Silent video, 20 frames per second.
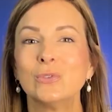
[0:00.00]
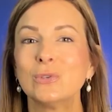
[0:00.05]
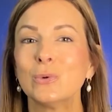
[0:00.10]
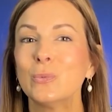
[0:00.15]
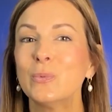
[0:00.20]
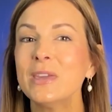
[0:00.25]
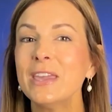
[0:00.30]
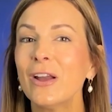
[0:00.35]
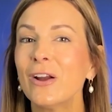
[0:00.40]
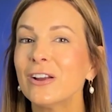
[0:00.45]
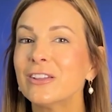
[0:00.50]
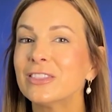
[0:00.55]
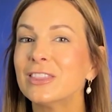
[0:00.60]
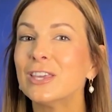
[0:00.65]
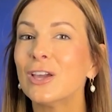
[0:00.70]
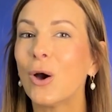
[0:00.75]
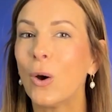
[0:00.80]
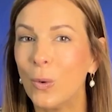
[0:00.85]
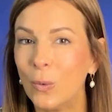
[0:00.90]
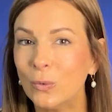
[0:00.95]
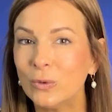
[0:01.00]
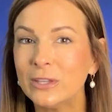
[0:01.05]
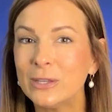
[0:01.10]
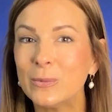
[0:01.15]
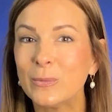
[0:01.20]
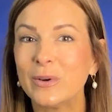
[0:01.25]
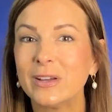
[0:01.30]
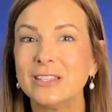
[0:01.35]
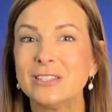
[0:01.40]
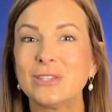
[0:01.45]
So we aren't the only
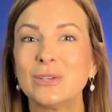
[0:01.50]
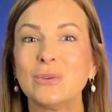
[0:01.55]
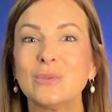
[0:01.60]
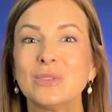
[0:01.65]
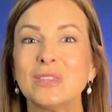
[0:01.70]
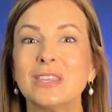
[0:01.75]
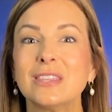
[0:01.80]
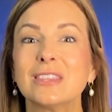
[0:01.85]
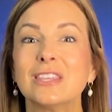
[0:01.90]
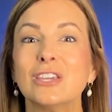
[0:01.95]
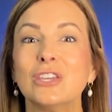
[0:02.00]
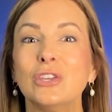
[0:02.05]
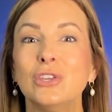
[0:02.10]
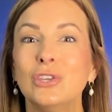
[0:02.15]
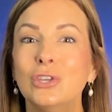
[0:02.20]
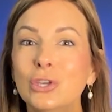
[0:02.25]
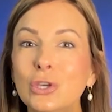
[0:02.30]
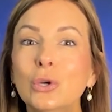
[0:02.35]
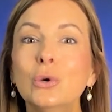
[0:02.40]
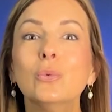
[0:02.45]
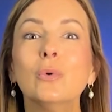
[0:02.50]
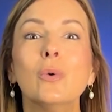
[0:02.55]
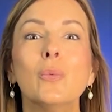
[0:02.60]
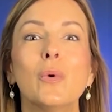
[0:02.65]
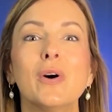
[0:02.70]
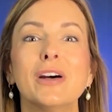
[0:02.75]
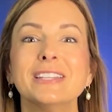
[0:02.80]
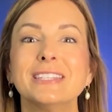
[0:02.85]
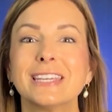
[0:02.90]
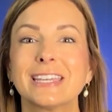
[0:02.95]
ones who think that you will
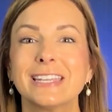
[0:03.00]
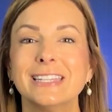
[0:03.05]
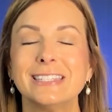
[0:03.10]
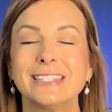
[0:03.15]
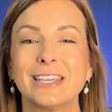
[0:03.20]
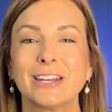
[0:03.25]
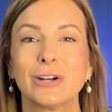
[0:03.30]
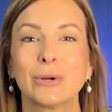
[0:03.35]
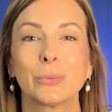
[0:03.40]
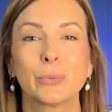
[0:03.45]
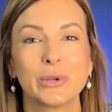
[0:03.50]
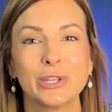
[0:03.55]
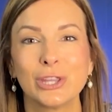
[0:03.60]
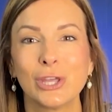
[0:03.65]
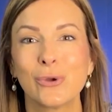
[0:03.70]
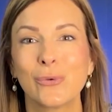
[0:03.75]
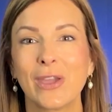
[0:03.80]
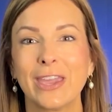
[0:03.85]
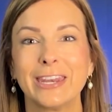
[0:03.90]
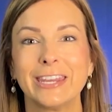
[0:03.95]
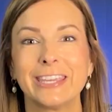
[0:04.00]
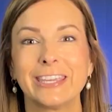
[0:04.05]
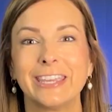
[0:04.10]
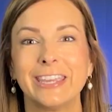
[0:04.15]
want to consider relocating